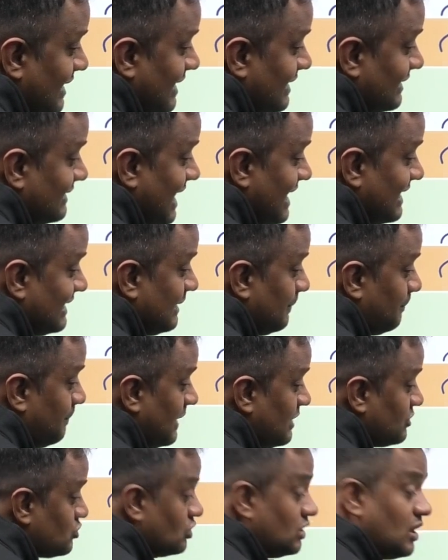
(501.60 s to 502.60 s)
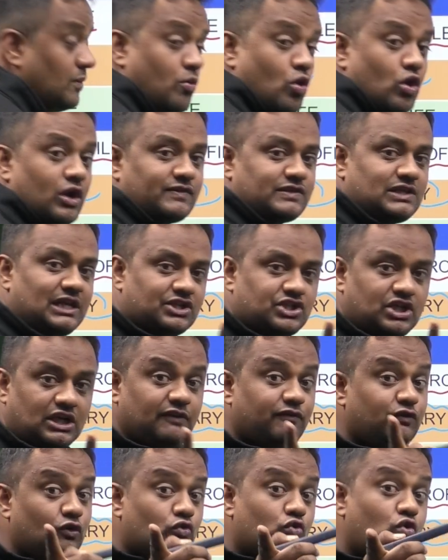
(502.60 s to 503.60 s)
That depends on the mode of selection.
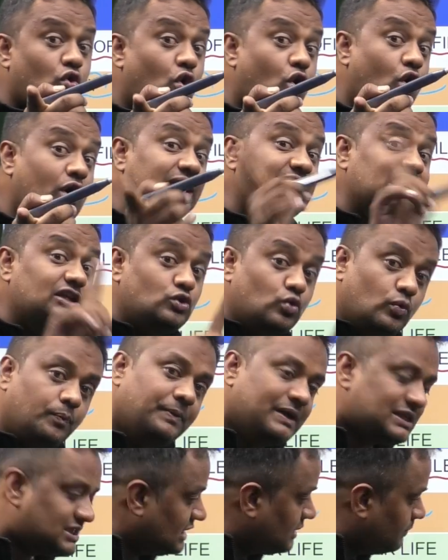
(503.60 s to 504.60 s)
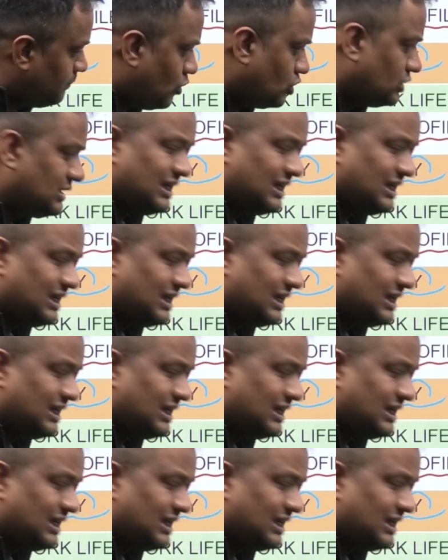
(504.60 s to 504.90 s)
If you go in UPSC, in both